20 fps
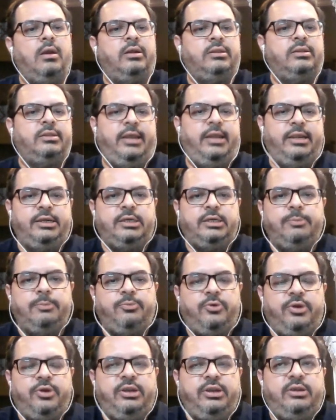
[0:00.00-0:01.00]
The entry
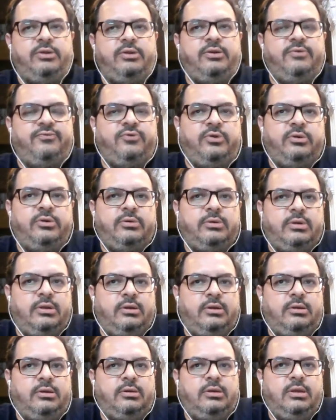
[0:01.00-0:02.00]
point for
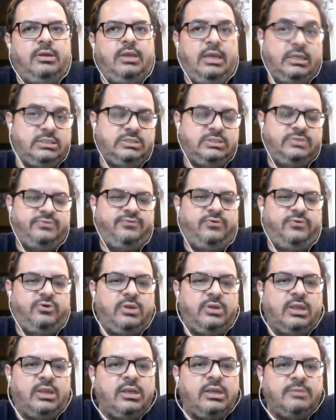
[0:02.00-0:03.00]
us
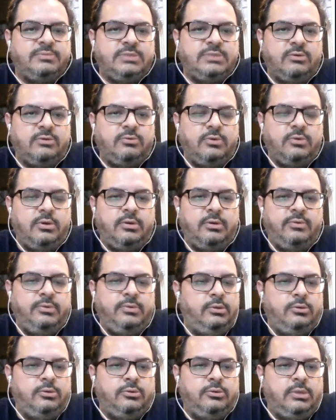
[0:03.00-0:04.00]
for Eclipse for
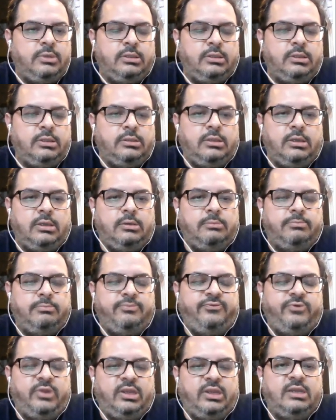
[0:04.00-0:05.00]

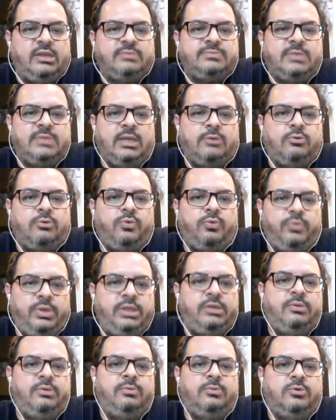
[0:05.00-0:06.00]
Eclipse
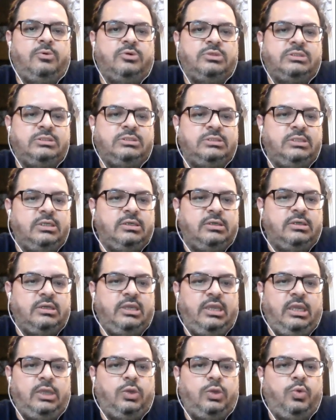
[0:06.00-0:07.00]
AQAvit was the
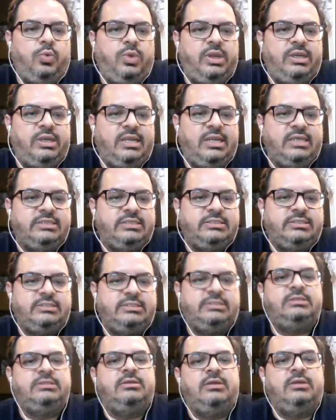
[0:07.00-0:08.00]
AQA
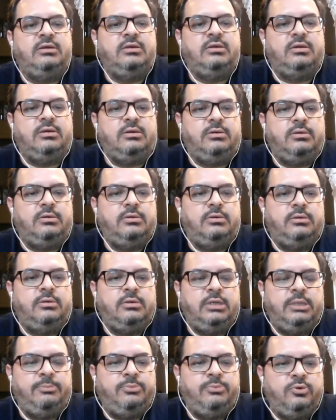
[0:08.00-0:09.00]
tests
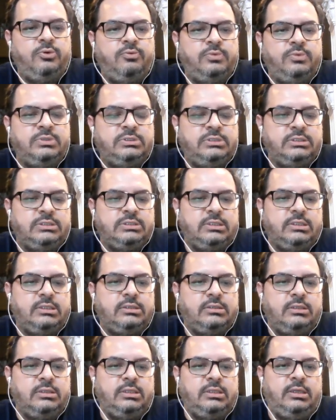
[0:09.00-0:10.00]
repo, which is
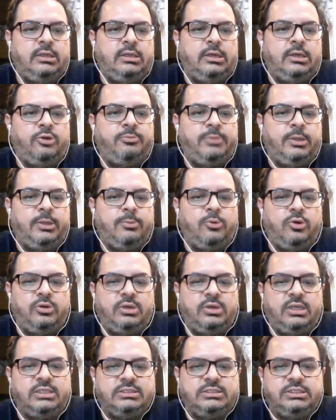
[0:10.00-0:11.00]
under the Adoptium
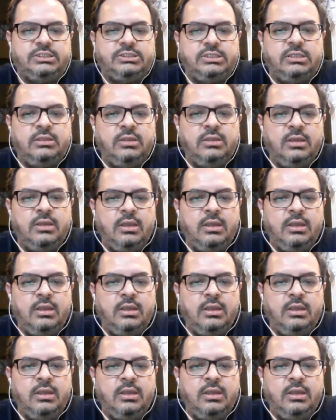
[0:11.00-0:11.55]
organization.